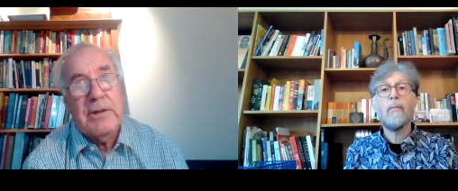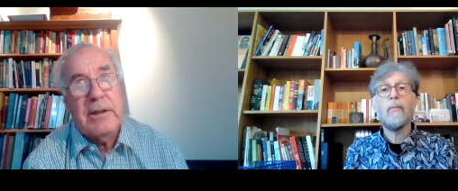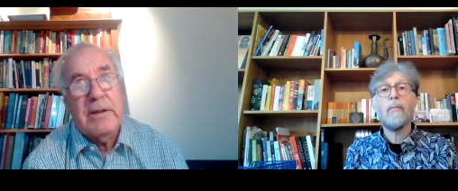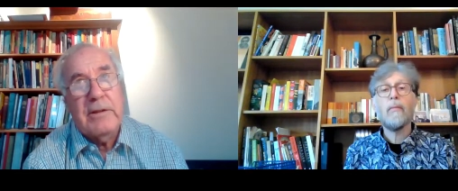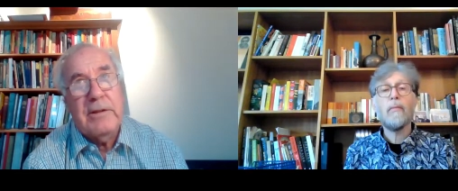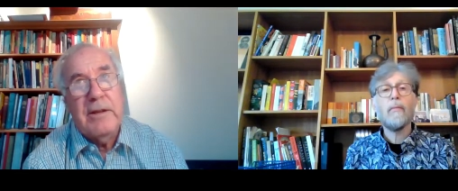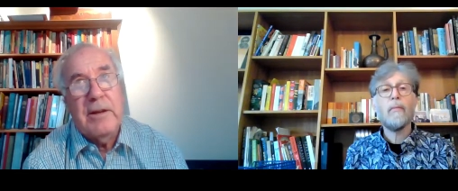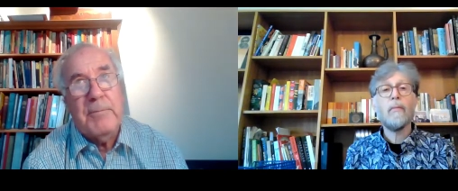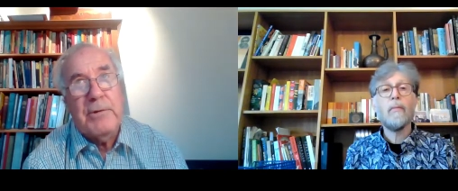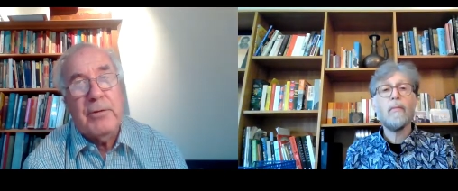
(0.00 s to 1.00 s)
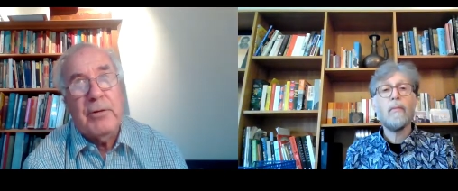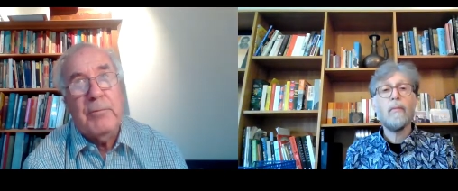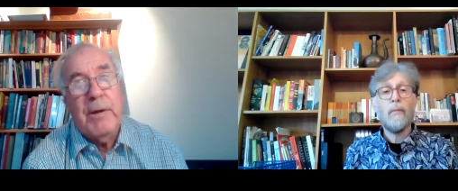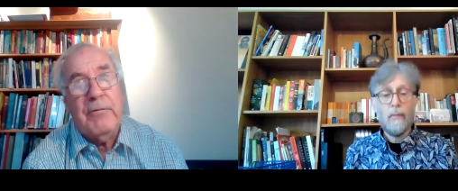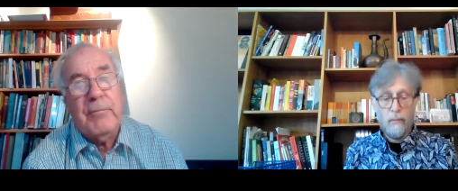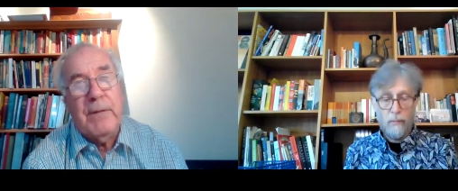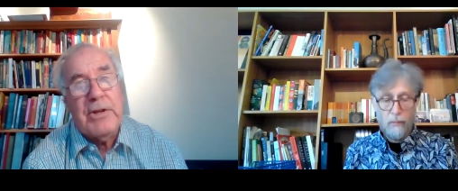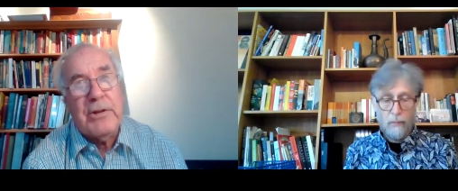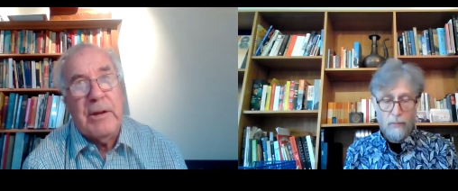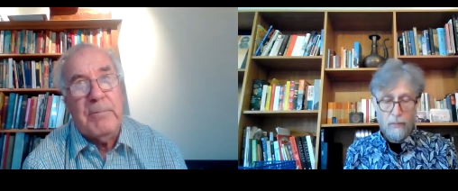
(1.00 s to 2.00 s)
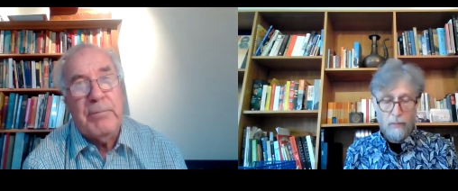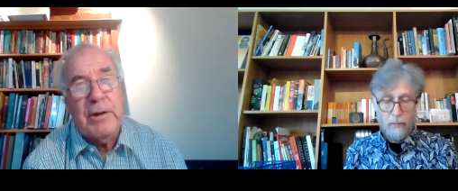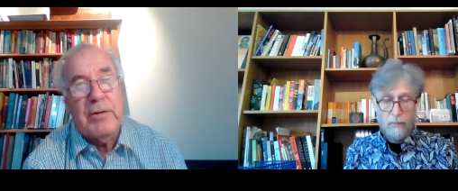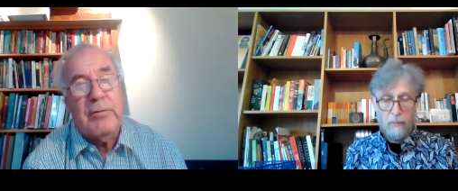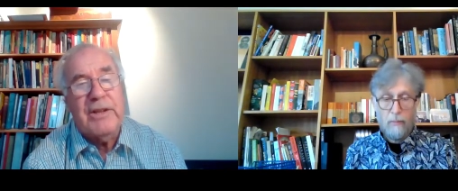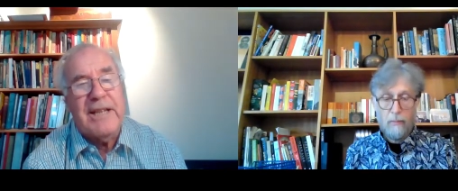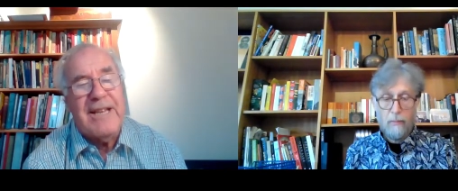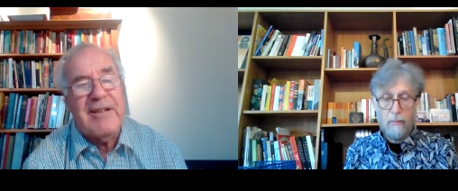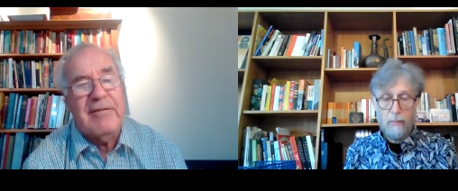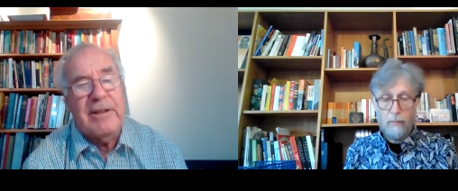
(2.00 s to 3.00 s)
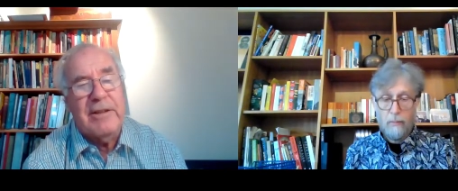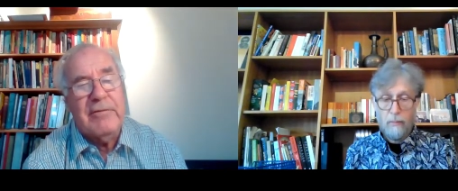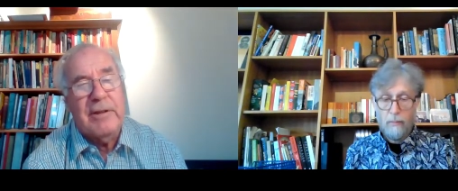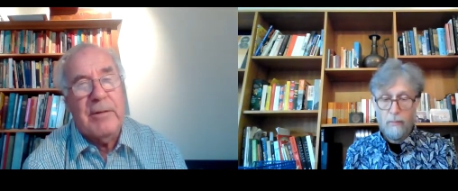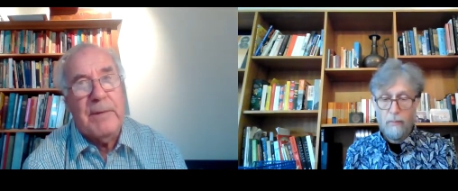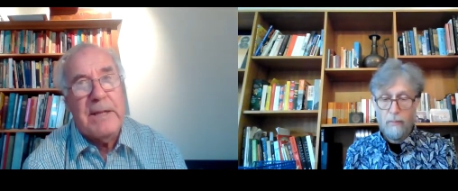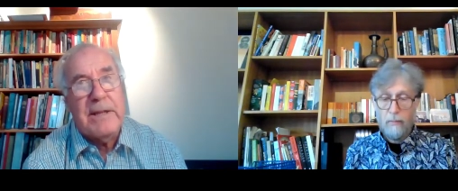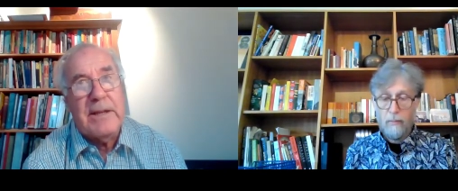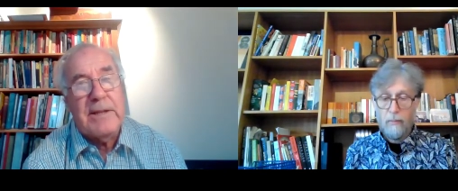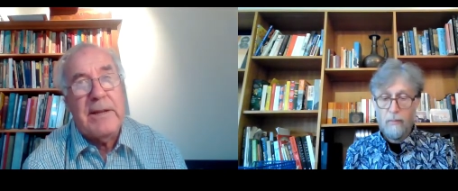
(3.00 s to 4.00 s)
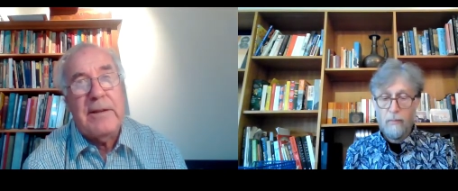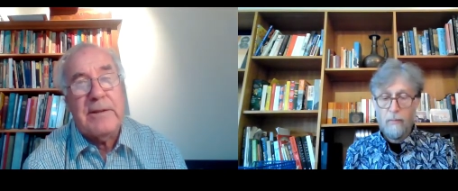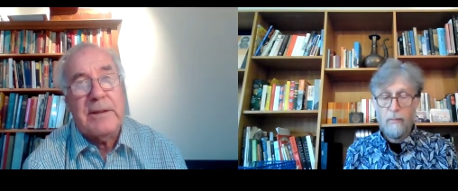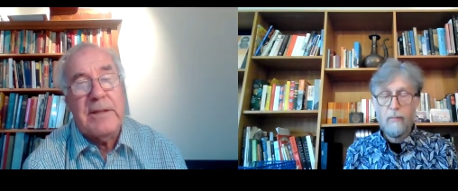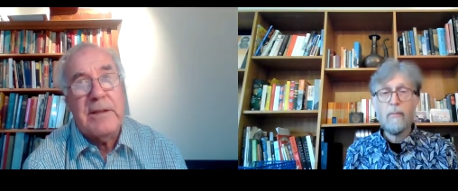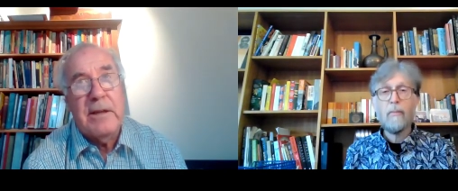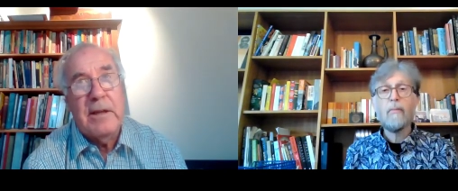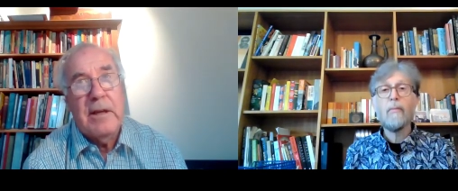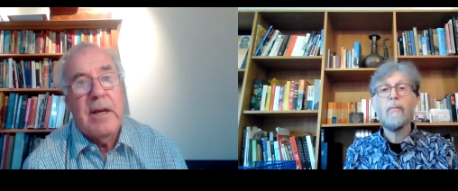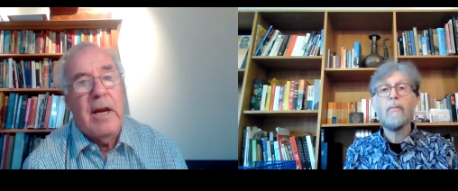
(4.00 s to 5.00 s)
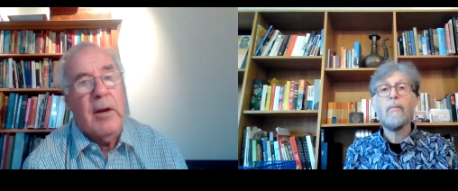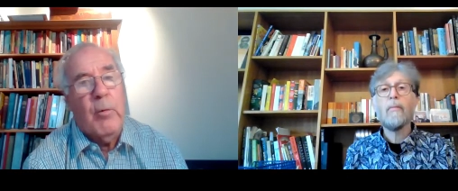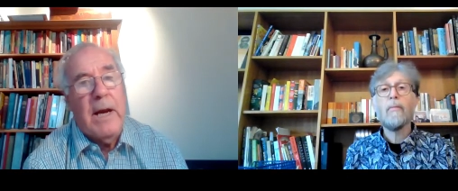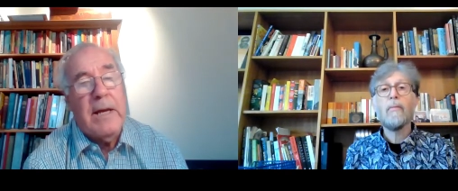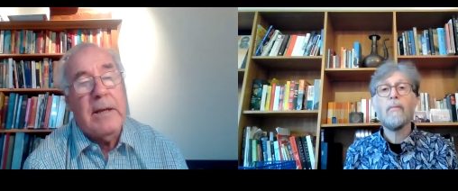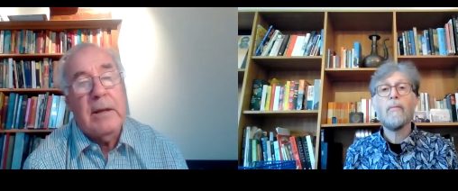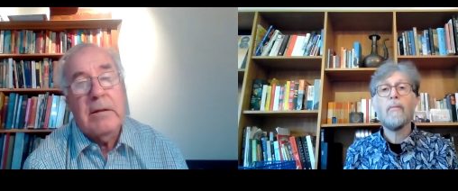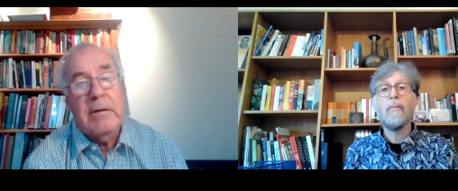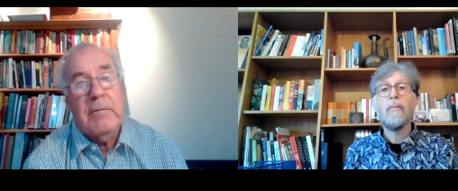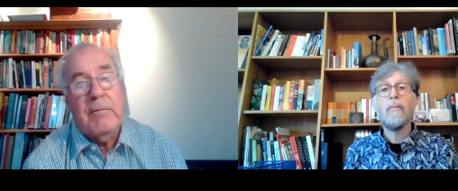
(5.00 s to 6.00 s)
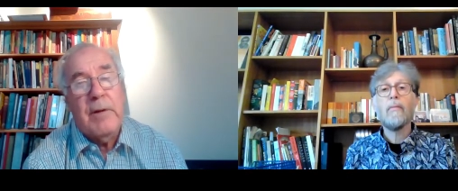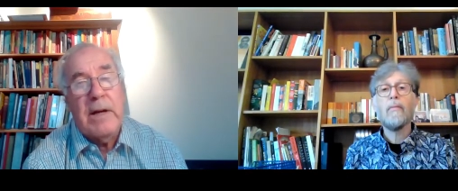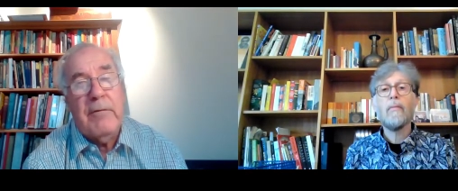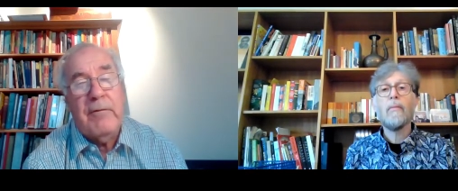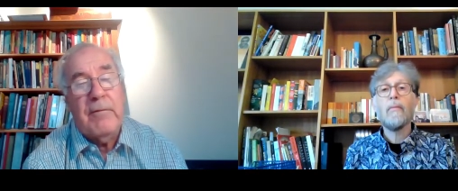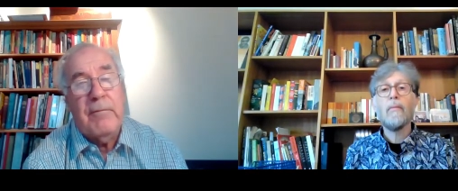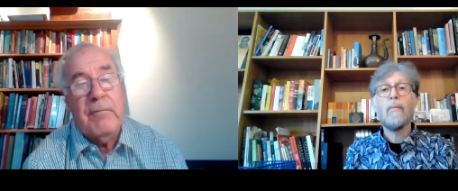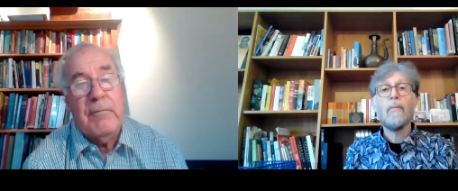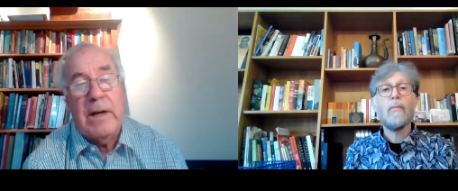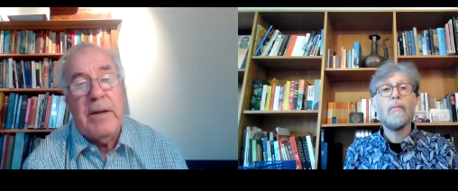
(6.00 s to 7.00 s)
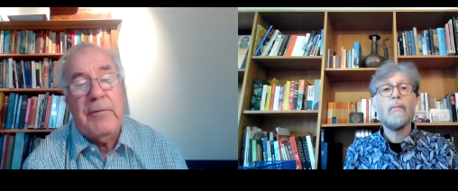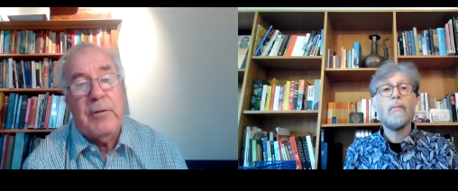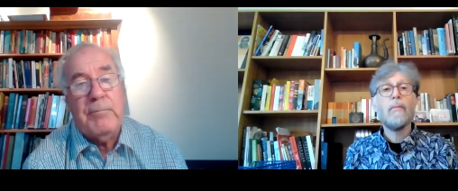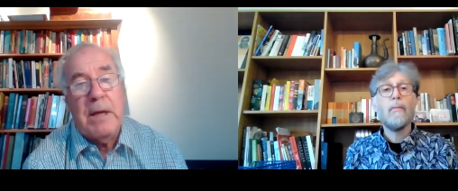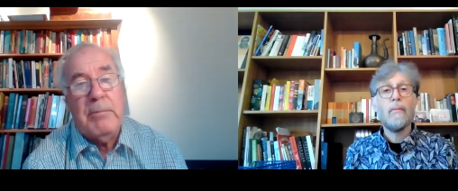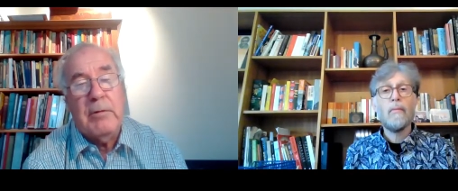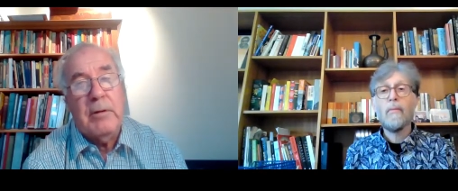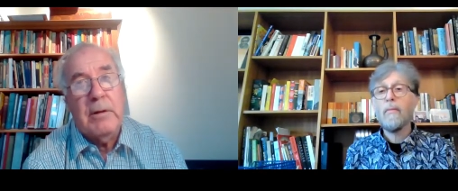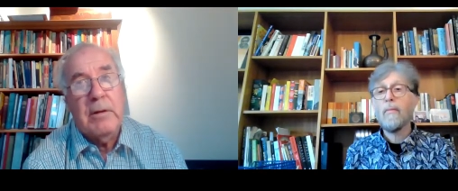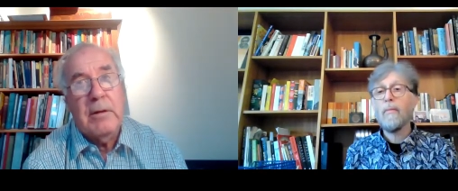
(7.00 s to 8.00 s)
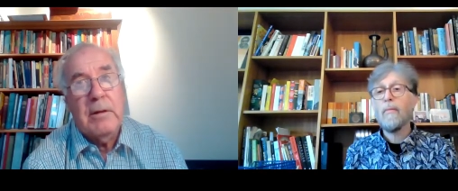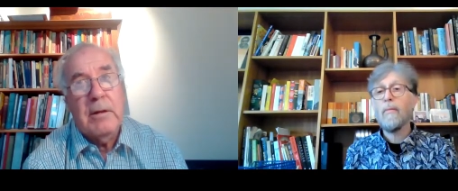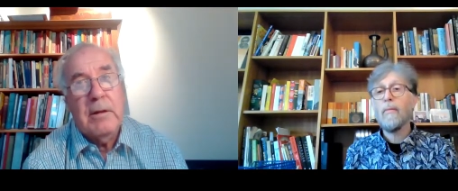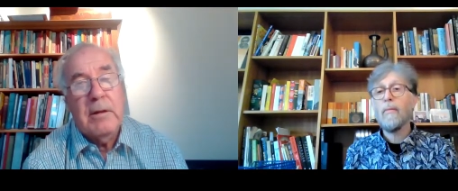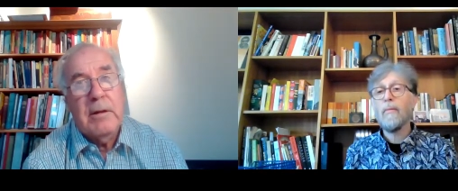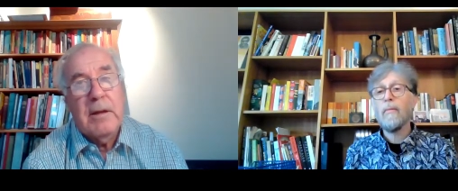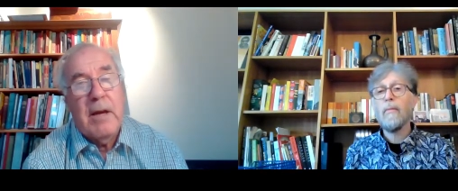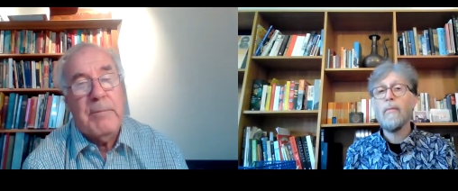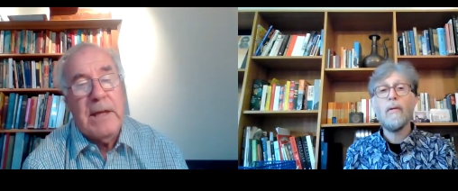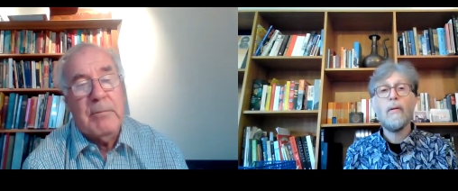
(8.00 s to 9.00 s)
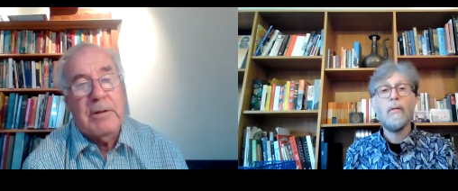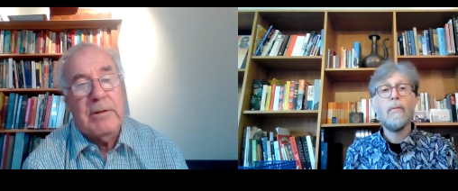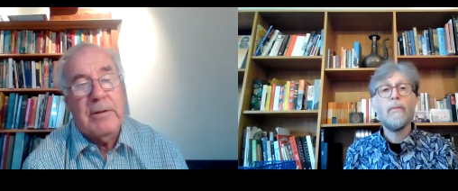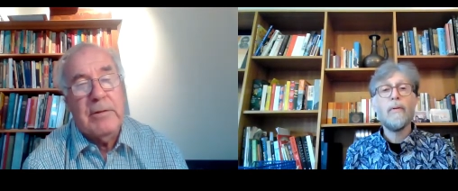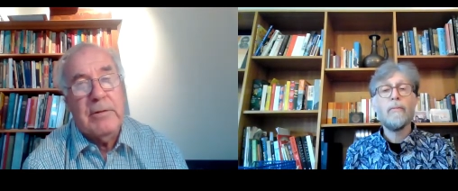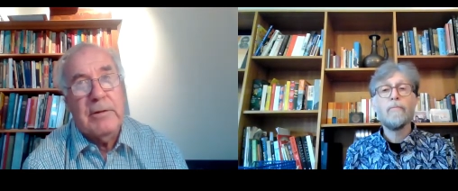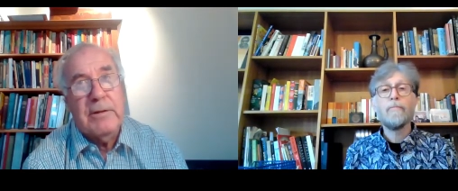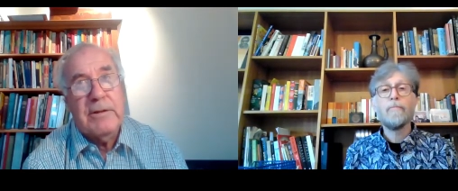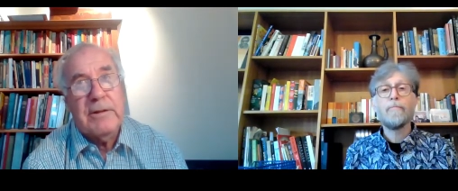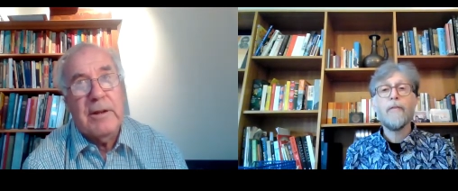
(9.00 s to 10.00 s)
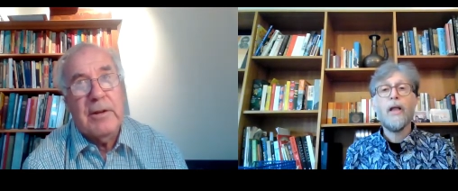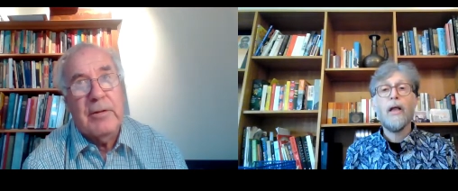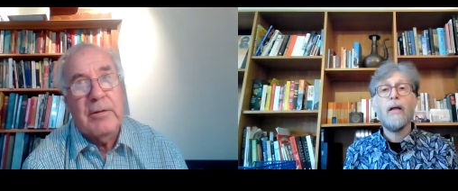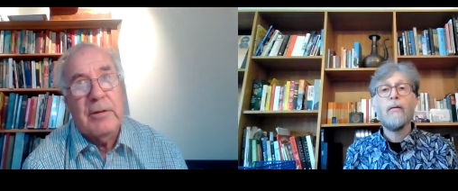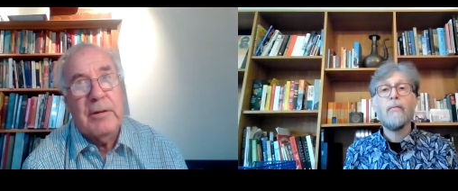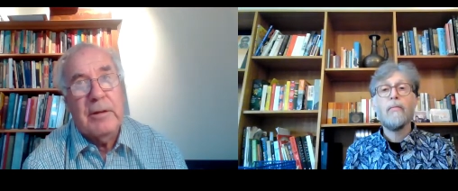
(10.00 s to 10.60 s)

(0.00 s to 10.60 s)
Speaker 1: she could absorb information and put it all together into an amazing synthesis in a way very, very few people have been able to do. So